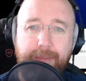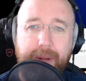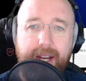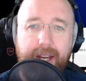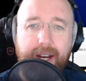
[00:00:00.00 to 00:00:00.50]
but
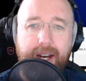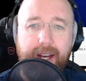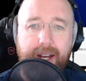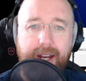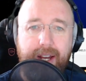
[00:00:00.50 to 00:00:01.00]
I
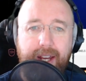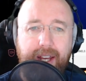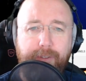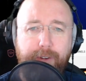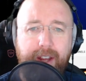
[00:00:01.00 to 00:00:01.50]
uh,
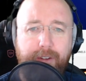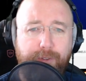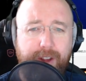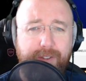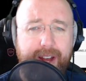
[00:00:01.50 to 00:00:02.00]
if if
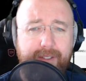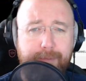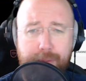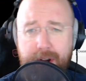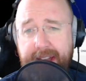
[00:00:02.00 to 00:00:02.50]
if I have a
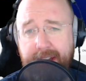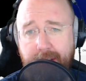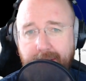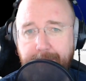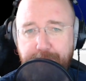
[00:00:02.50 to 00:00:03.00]

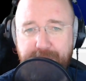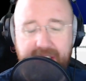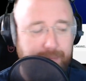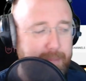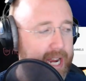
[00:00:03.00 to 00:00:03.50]
brand,
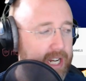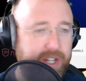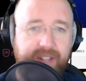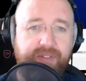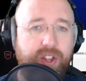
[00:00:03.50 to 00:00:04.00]
if
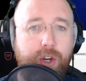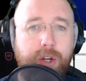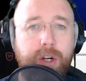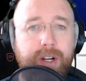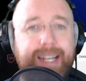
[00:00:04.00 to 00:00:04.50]
Passion of the
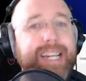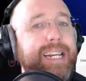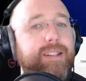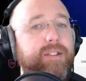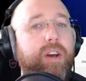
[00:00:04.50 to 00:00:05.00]
Nerd
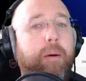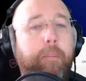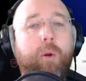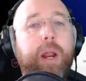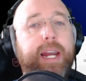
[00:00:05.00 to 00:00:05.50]
is a
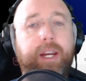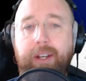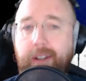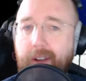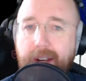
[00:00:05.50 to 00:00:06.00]

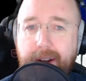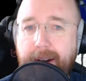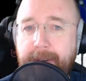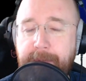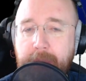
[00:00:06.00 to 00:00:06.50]
brand,
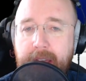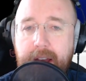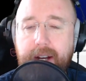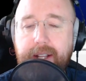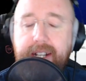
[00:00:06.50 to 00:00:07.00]

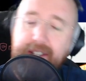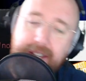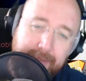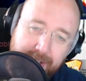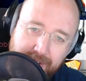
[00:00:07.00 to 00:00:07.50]
then it
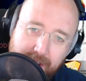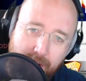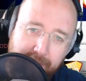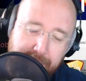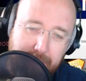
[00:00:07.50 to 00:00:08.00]
seems as though
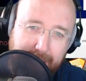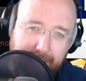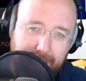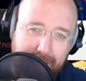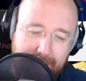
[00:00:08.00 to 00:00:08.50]
I've
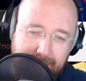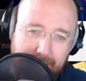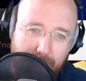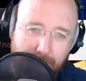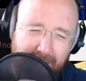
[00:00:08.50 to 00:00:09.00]
predicated the
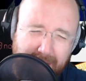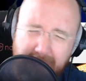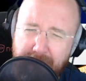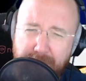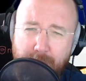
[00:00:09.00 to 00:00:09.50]
entire thing
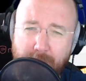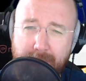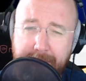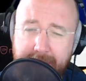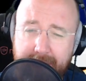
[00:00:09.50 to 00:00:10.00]
on
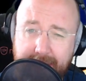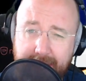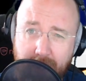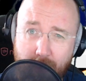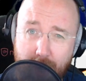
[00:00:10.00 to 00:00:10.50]
vulnerability
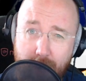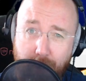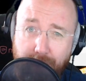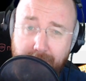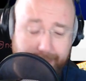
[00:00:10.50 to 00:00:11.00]
and growth.